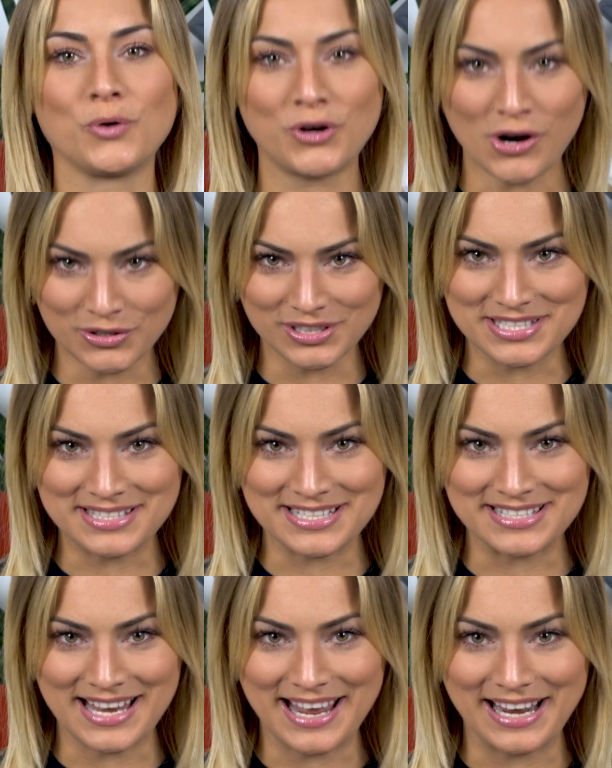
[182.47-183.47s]
Regardless
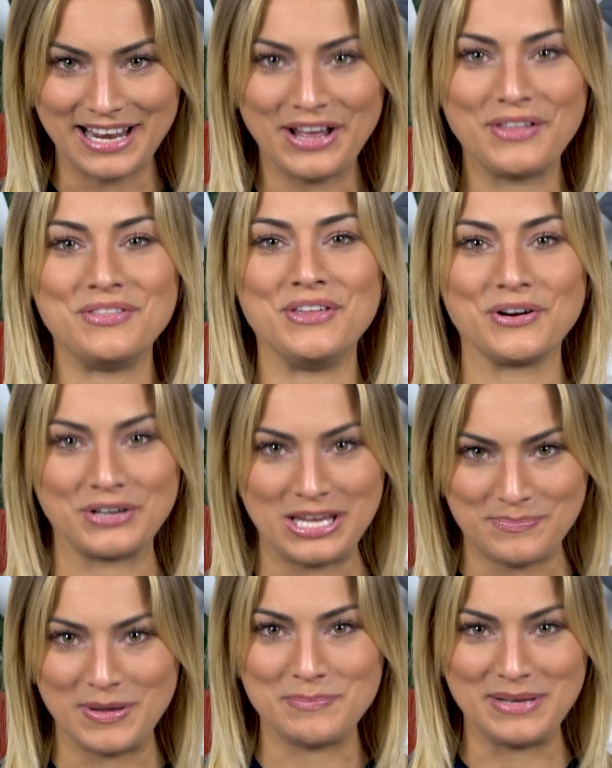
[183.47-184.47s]
to say, they're
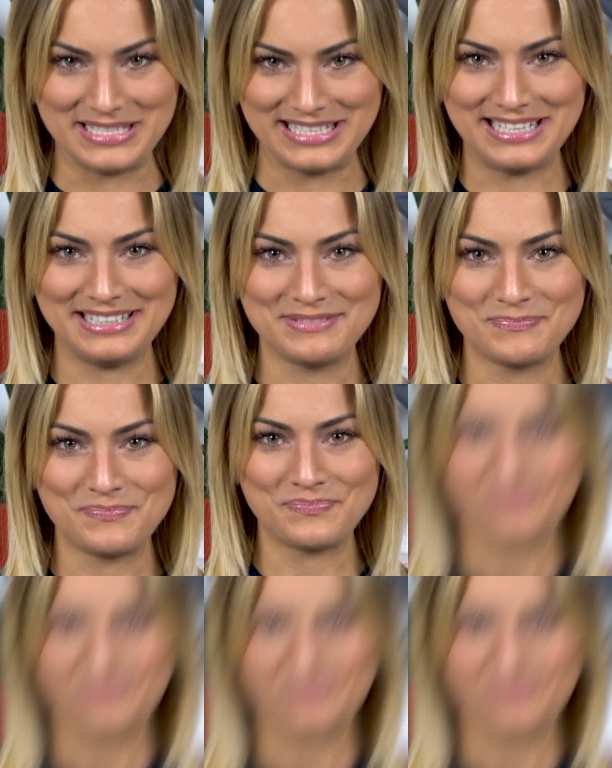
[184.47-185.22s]
keeping busy.